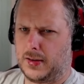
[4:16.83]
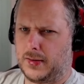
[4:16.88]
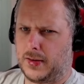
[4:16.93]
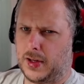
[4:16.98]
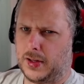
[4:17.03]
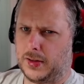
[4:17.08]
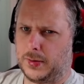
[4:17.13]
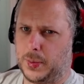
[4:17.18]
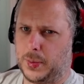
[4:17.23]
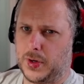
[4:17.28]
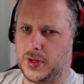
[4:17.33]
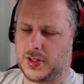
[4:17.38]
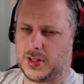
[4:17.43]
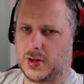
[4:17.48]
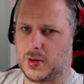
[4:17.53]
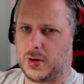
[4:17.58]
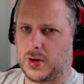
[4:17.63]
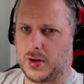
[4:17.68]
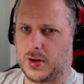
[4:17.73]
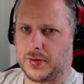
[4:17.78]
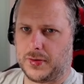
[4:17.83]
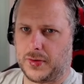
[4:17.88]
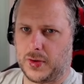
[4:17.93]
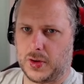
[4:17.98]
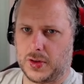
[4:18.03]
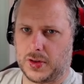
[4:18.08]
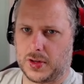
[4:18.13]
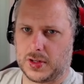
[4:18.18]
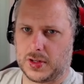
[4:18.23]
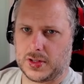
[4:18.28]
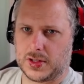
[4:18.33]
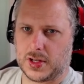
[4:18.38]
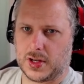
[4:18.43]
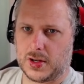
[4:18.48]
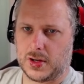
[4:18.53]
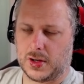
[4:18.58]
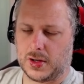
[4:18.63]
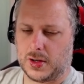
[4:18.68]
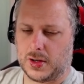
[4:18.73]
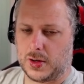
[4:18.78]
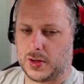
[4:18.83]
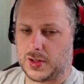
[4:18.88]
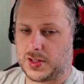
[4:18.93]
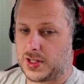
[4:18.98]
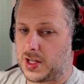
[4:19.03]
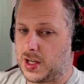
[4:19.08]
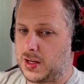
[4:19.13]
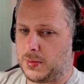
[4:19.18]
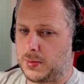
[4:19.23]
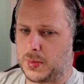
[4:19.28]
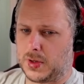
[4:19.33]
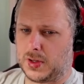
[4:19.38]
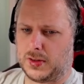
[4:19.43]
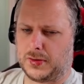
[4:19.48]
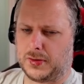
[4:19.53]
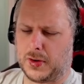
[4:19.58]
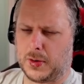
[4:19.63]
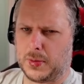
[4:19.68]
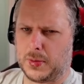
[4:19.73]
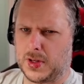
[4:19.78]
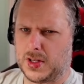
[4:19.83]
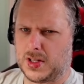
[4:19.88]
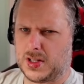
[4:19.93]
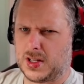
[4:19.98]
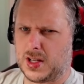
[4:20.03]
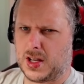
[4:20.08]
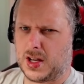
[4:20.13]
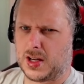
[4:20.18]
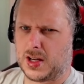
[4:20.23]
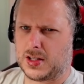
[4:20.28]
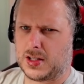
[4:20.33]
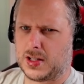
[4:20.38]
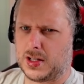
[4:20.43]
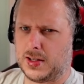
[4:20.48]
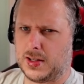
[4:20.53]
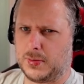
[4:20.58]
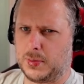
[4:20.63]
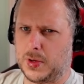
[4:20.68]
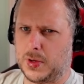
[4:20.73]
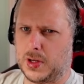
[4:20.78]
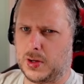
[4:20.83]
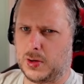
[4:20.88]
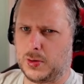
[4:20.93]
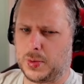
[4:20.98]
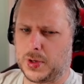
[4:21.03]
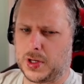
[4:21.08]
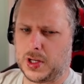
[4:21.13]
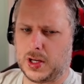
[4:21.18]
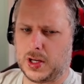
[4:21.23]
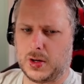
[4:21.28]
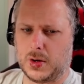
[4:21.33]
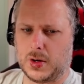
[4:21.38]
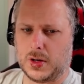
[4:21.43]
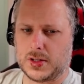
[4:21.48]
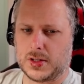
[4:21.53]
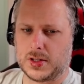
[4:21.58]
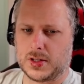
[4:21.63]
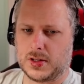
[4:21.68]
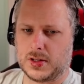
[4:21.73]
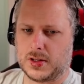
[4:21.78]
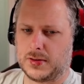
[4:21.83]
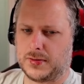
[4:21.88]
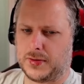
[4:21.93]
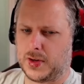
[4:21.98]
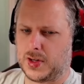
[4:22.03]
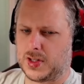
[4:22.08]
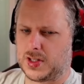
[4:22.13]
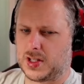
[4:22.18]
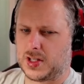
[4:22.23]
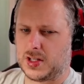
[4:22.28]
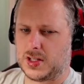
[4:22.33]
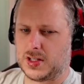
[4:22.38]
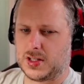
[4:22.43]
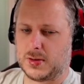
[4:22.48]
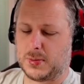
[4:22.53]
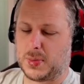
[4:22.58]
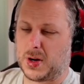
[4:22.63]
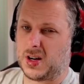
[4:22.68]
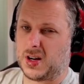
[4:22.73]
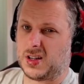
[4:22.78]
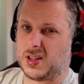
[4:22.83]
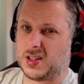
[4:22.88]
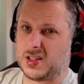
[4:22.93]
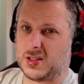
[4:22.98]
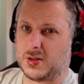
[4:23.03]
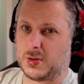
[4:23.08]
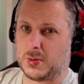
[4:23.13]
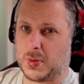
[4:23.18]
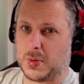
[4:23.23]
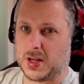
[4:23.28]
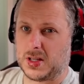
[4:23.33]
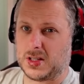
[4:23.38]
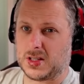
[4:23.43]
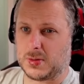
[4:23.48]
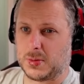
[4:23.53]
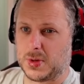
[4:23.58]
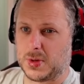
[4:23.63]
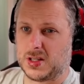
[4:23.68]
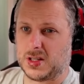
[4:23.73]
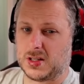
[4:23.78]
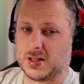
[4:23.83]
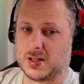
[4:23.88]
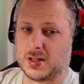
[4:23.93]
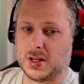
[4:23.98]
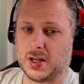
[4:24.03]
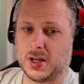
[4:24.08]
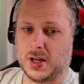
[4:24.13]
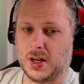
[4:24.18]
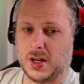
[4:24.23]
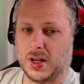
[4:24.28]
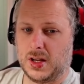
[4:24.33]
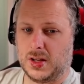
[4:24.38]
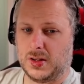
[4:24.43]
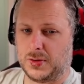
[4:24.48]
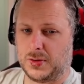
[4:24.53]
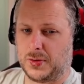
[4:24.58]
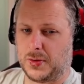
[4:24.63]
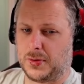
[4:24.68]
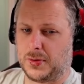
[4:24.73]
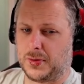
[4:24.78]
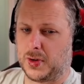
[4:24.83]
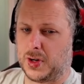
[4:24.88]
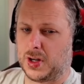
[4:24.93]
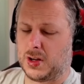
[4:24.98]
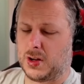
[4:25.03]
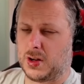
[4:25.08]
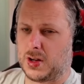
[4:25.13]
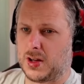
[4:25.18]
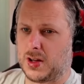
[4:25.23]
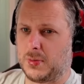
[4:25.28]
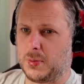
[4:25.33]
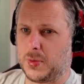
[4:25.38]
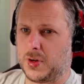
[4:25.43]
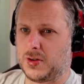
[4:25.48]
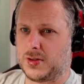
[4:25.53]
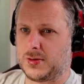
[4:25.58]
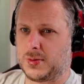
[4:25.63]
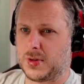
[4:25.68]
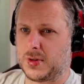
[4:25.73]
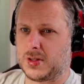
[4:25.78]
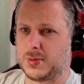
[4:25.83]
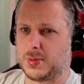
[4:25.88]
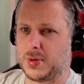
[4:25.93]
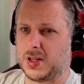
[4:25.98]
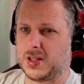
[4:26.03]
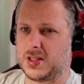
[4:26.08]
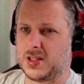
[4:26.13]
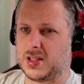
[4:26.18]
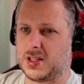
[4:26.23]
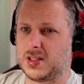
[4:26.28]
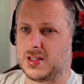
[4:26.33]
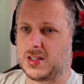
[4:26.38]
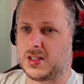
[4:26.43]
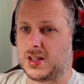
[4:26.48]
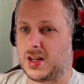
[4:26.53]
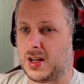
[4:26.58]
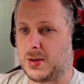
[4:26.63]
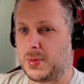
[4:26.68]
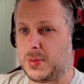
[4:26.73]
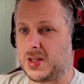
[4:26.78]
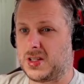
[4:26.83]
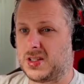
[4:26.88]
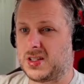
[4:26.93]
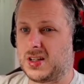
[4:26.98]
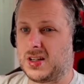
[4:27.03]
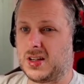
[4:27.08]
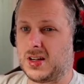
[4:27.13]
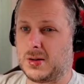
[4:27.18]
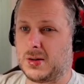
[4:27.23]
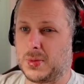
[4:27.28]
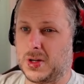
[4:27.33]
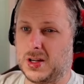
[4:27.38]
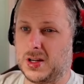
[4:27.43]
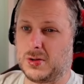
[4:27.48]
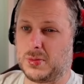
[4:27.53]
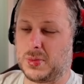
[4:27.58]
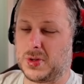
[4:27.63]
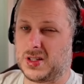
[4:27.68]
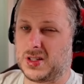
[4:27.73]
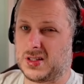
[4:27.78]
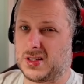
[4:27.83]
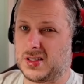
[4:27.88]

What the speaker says: I suppose there are a few things, though, in her statements from this that actually leave me a little bit curious. First is, apparently she remains committed to fulfilling her government responsibilities. I must say, I'm a little bit